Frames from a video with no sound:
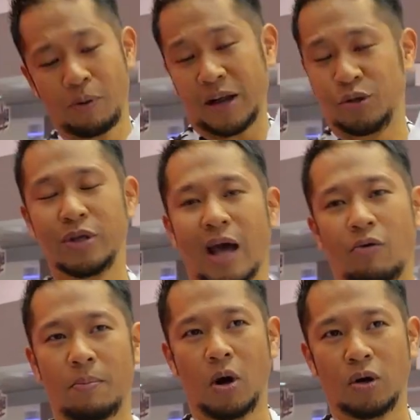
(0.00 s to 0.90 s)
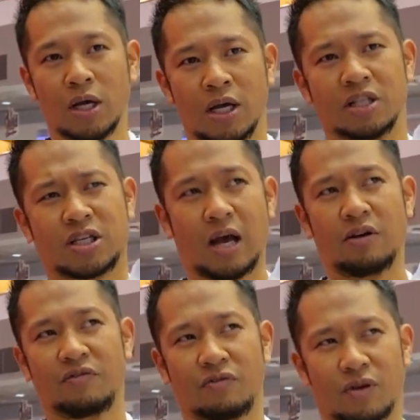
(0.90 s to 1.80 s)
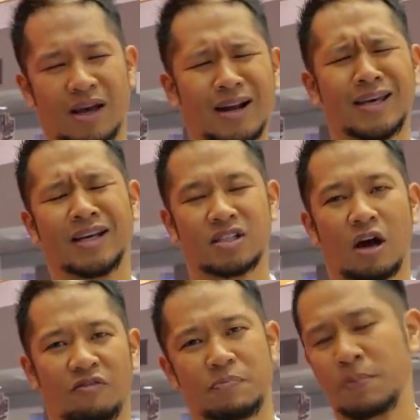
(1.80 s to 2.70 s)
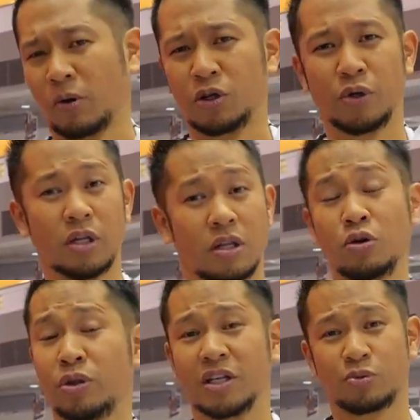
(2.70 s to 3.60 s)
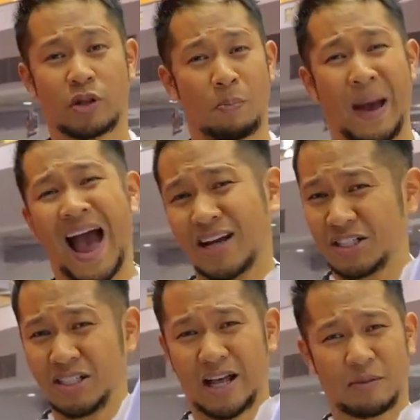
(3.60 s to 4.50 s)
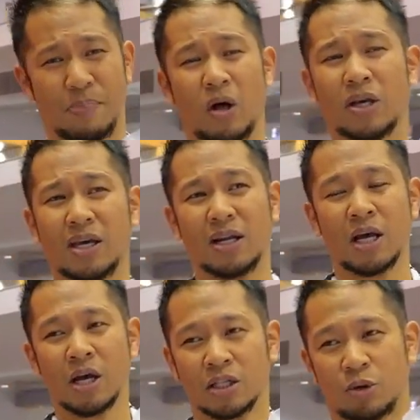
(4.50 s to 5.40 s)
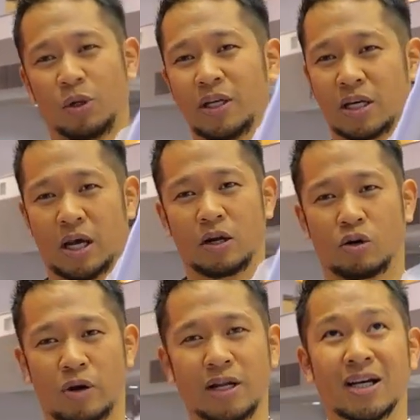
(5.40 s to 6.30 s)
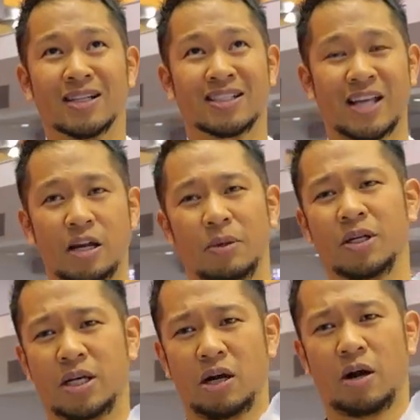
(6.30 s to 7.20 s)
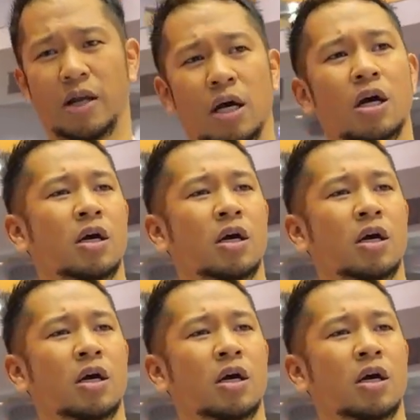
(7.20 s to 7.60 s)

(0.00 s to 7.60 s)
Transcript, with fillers: by doing that remote, it's kind of kind of kicked off. People are doing new things with their packaging, like Belkin, to really kind of create sustainability here. And